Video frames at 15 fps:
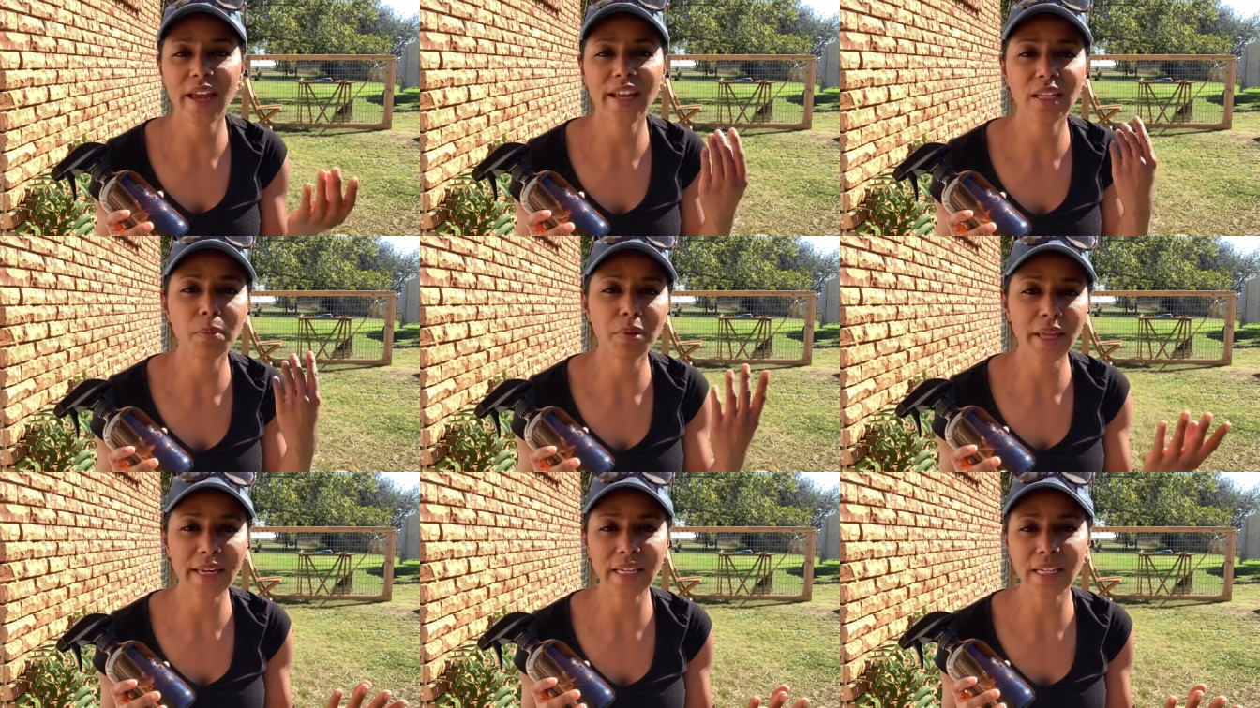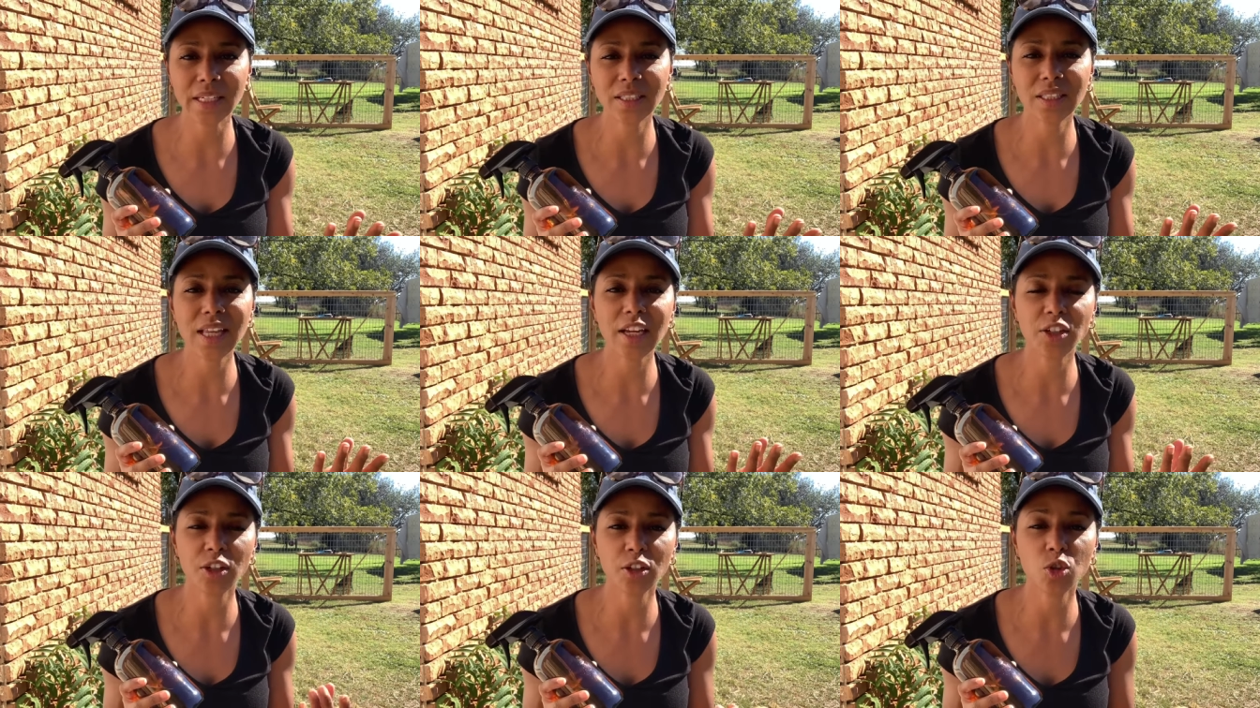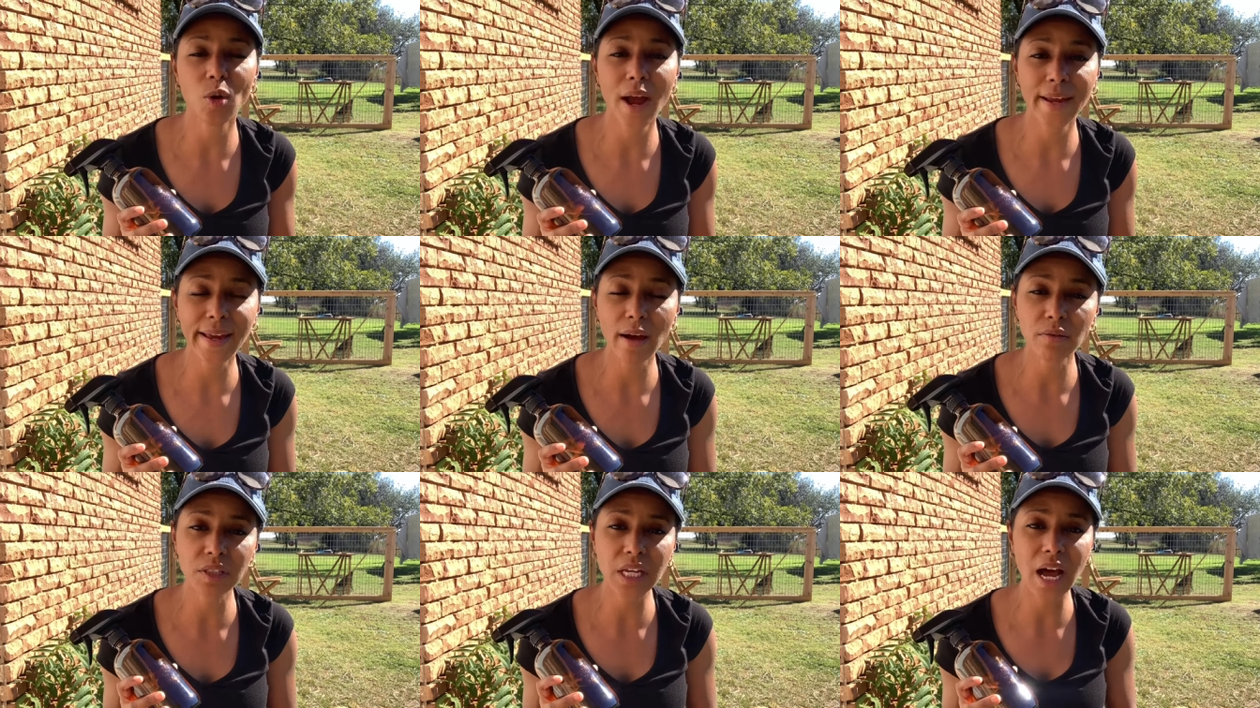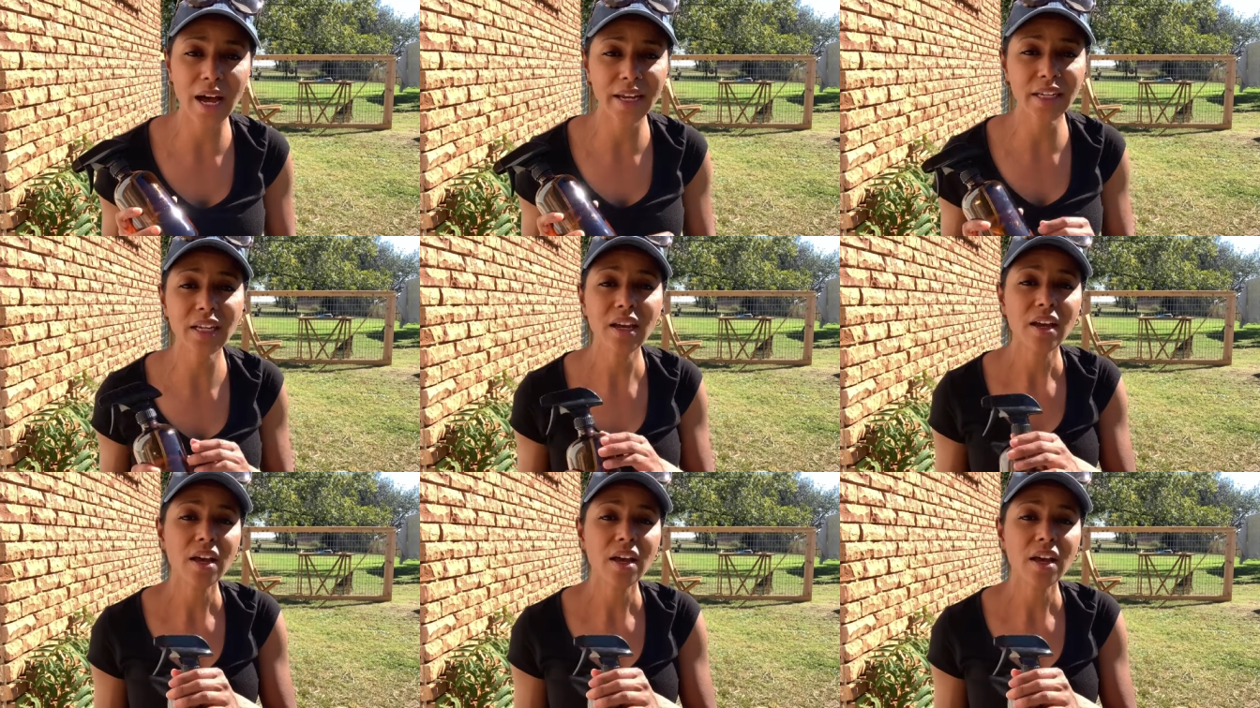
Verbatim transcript: any blankets that you're drying outside.